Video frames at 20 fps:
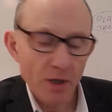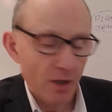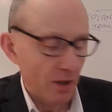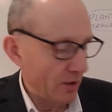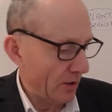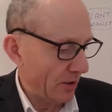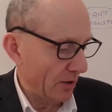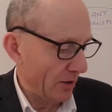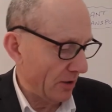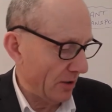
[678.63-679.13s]

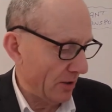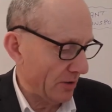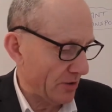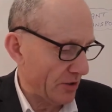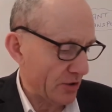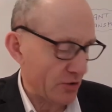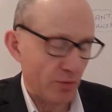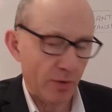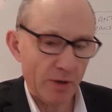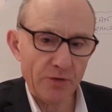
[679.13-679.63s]
And it
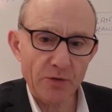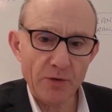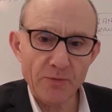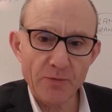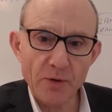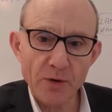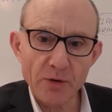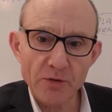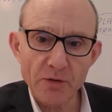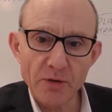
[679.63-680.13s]
says, what's the
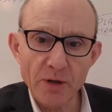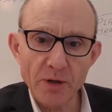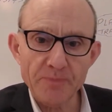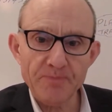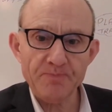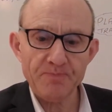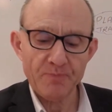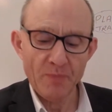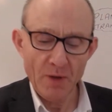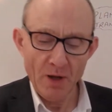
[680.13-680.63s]
function of
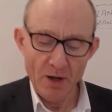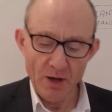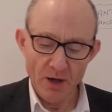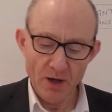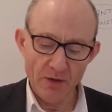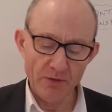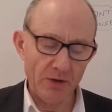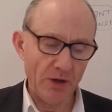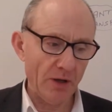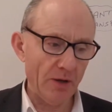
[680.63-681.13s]
it?